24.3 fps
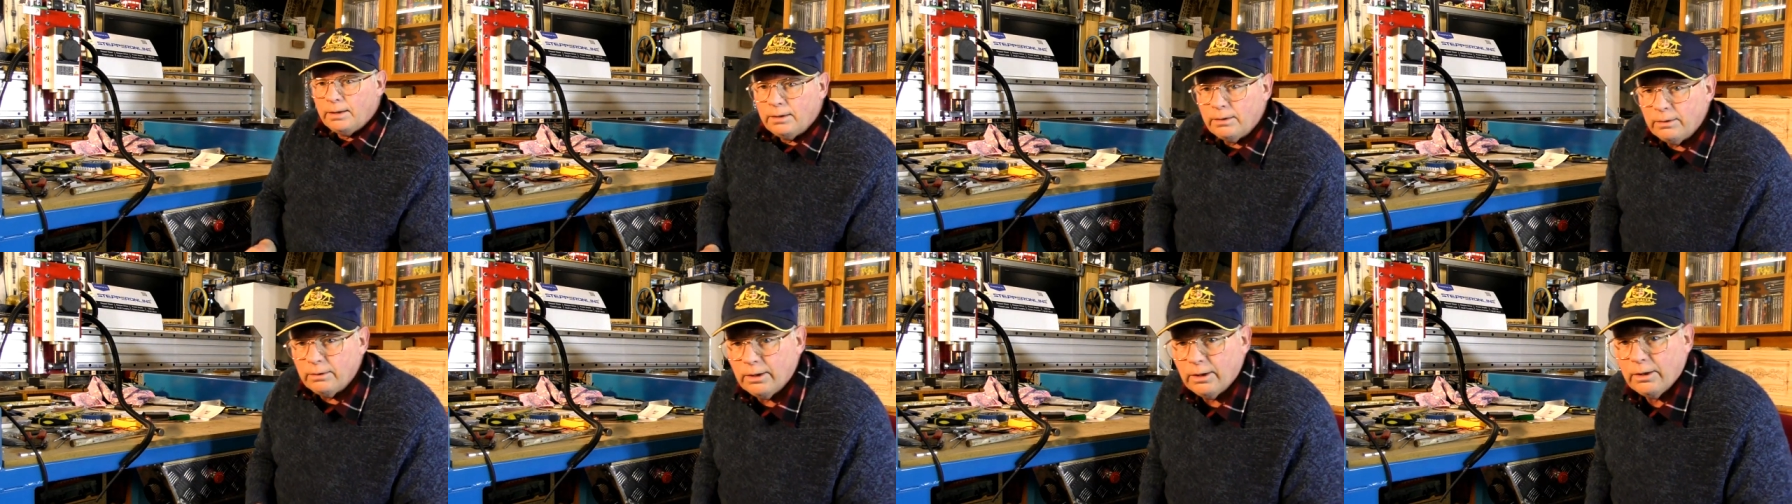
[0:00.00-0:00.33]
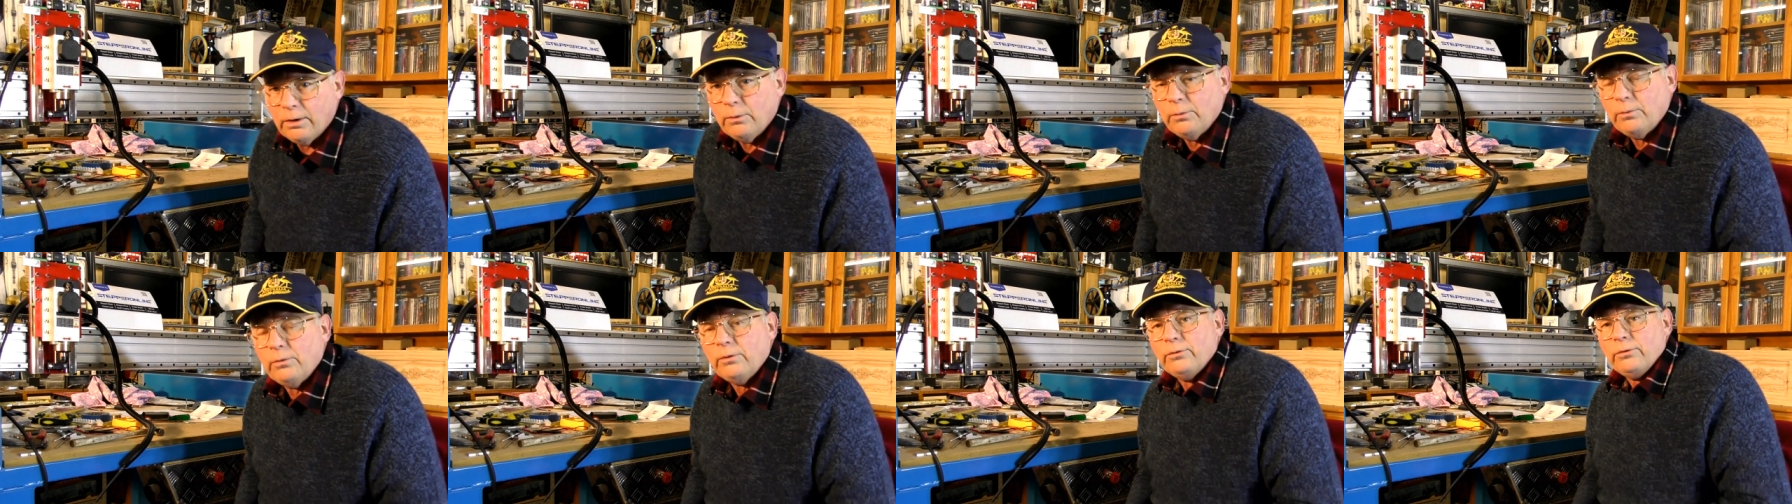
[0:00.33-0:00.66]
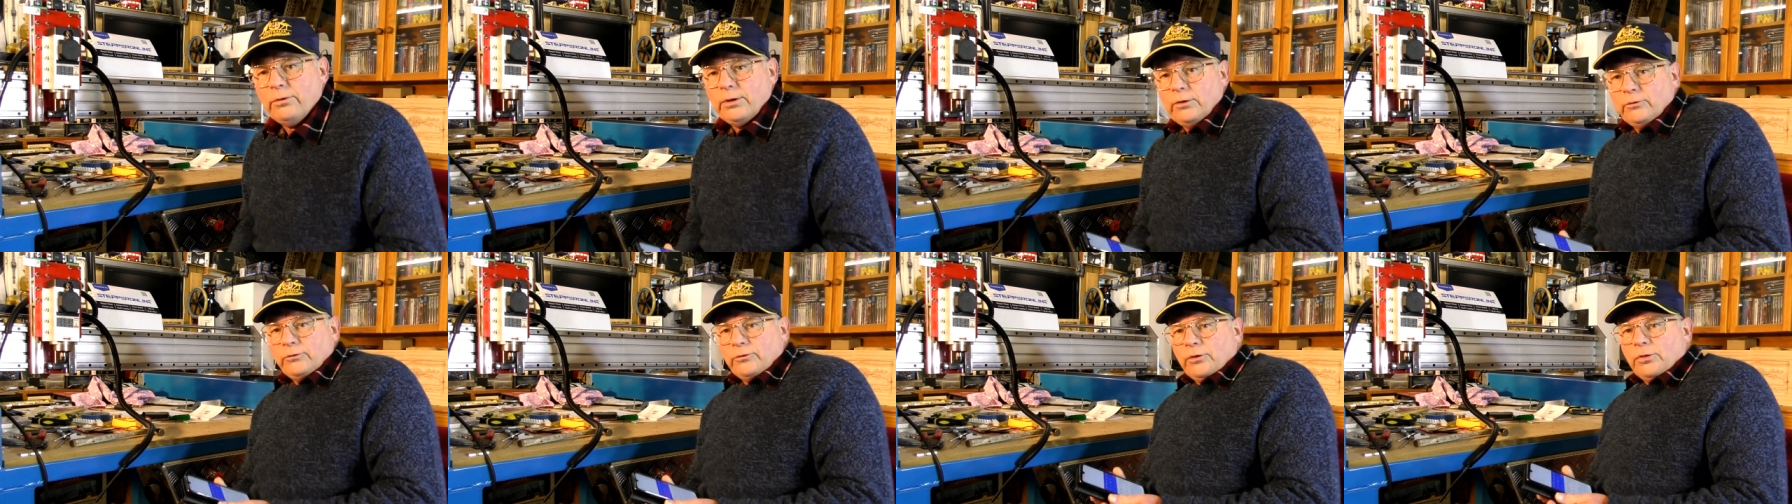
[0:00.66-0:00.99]
Now
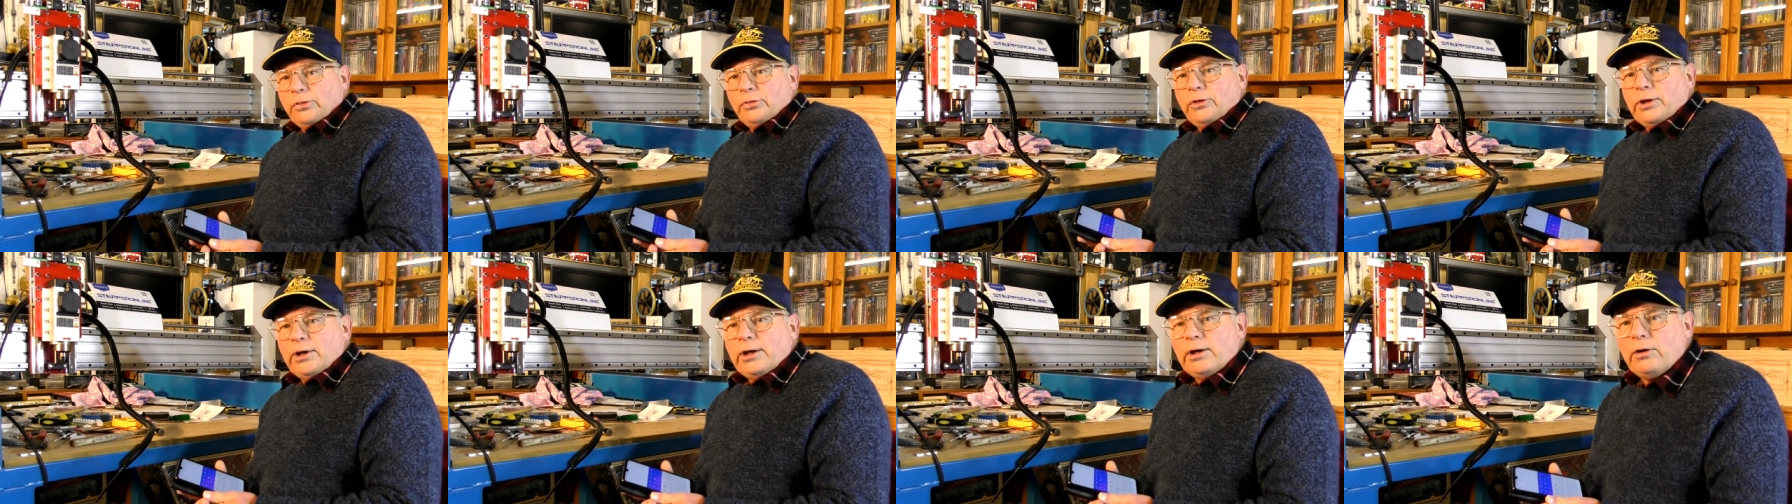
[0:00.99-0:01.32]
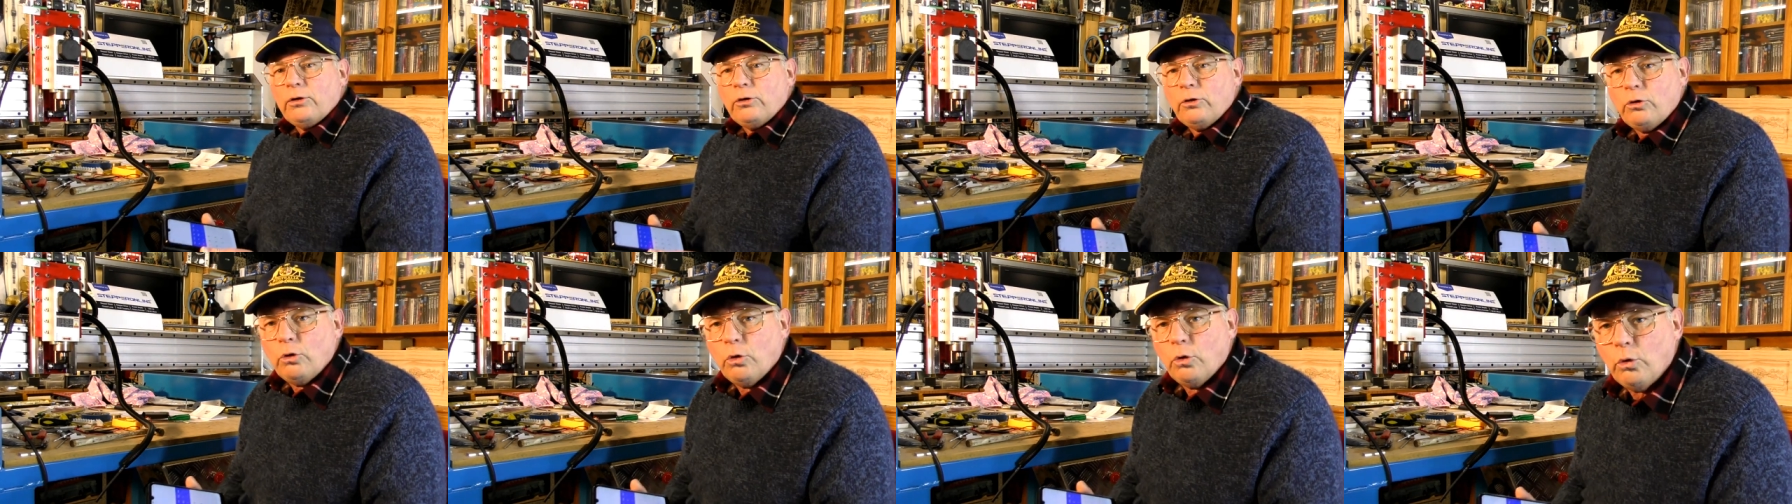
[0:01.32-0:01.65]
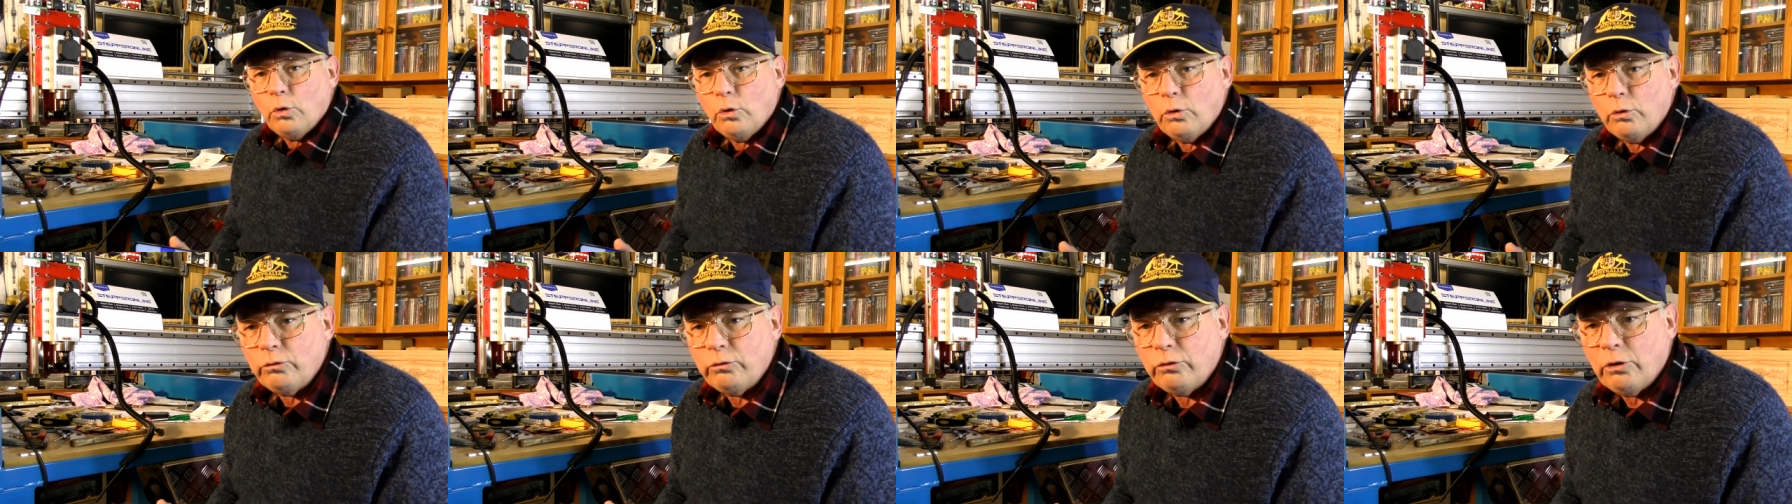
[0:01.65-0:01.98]
there's a thing
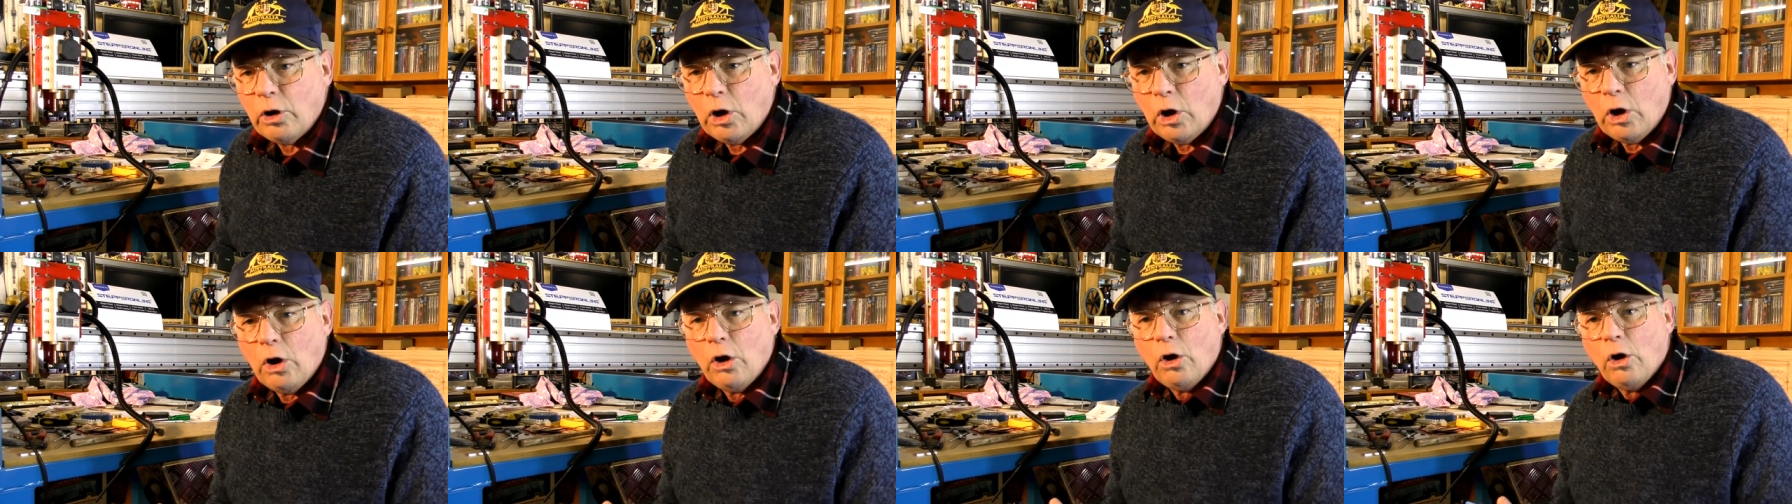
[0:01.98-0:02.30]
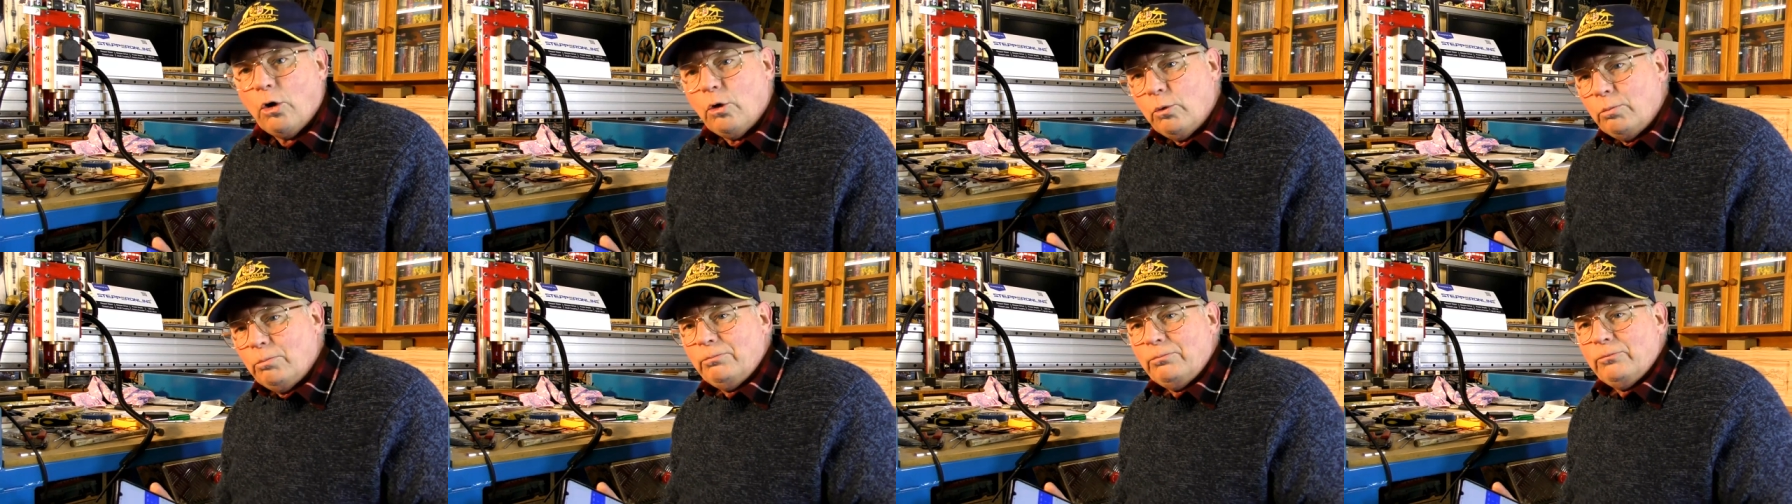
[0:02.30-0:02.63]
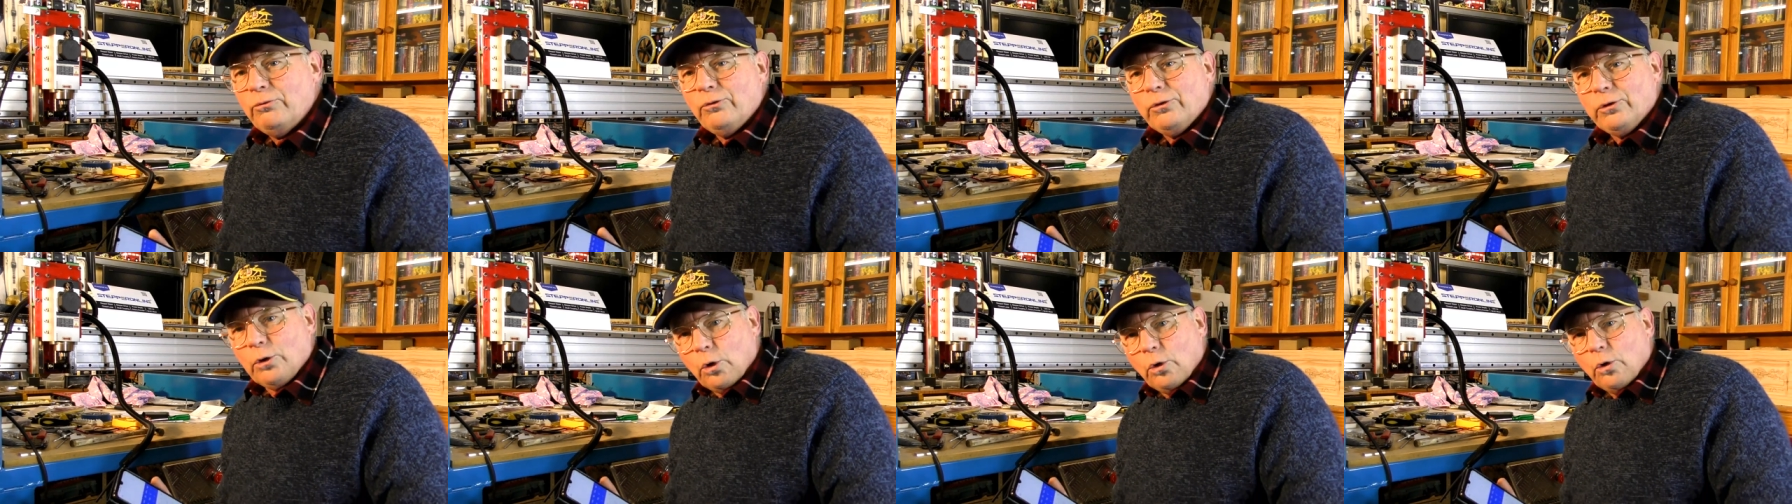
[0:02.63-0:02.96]
called
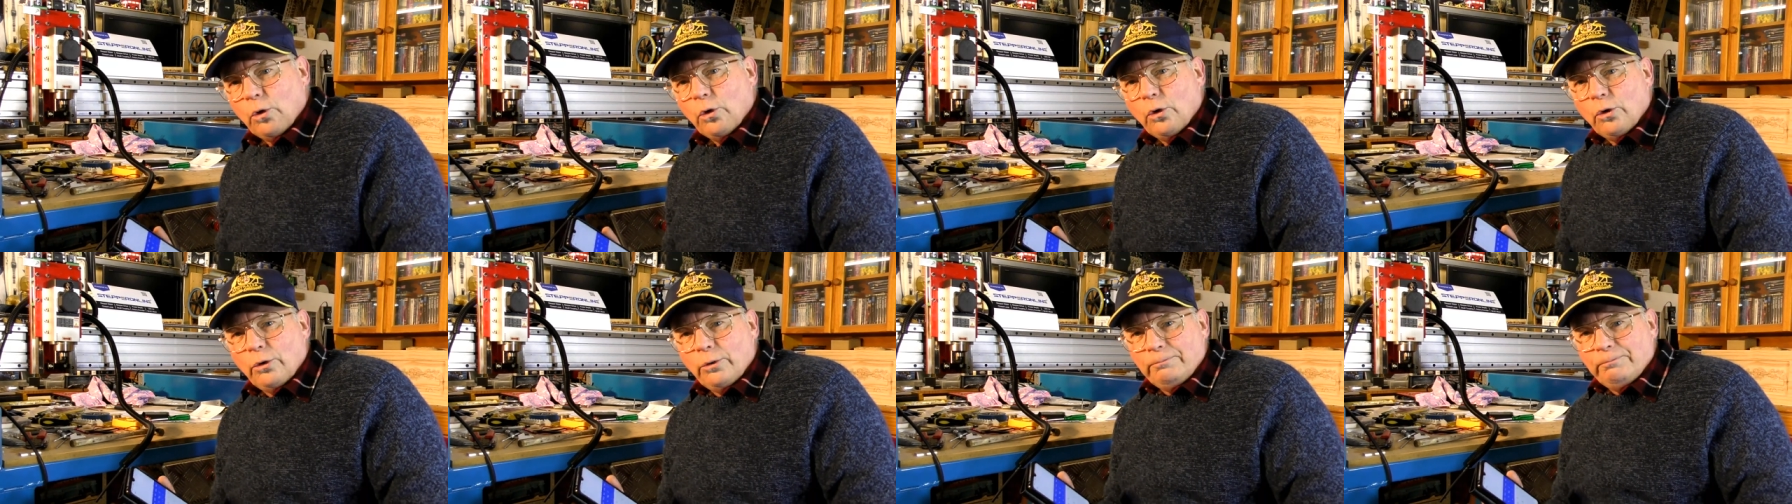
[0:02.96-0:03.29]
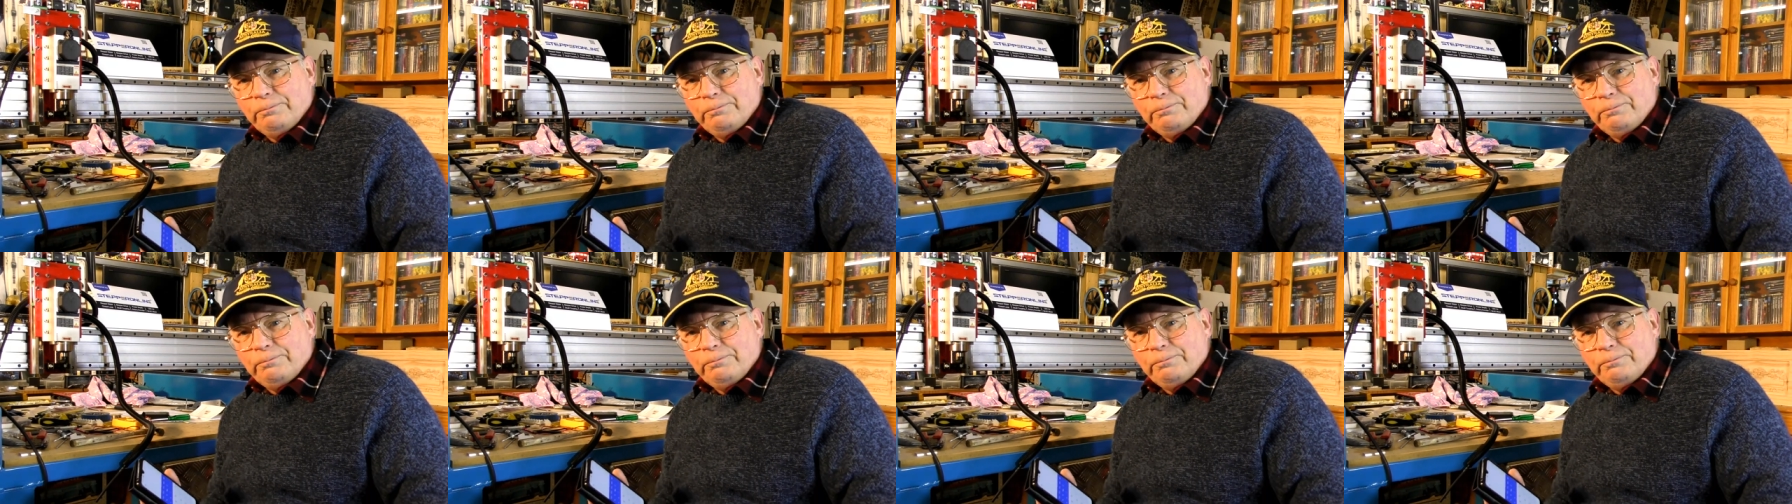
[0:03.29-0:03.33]
Ohm's Law.